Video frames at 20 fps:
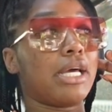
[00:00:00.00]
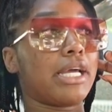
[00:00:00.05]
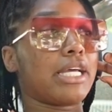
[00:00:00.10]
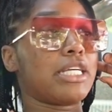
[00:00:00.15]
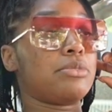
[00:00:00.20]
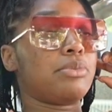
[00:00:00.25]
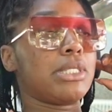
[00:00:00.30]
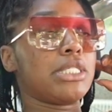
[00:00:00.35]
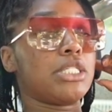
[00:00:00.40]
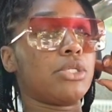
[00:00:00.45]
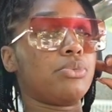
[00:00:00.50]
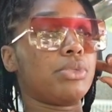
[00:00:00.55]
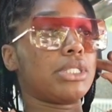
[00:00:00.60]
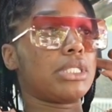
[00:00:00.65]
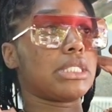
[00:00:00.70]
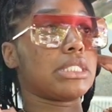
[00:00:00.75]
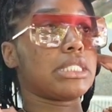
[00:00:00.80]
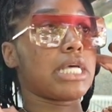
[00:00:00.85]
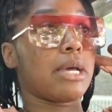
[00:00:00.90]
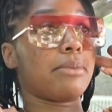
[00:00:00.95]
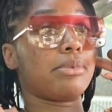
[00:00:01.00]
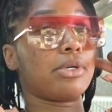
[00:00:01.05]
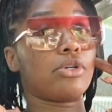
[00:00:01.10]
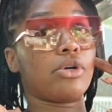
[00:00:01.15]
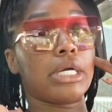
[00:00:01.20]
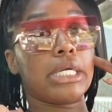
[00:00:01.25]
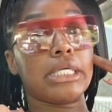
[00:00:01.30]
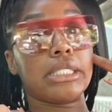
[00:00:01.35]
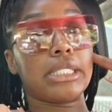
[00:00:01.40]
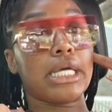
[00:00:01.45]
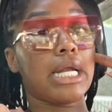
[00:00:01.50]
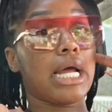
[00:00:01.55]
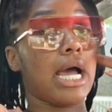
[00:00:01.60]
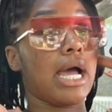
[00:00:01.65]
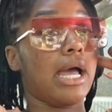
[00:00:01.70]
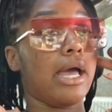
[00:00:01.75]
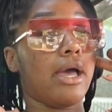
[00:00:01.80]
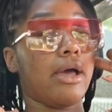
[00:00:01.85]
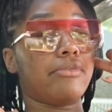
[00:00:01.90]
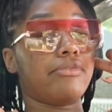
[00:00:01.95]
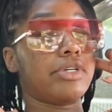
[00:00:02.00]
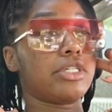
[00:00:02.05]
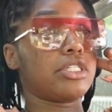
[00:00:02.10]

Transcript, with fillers: like especially with the type of credit that I have.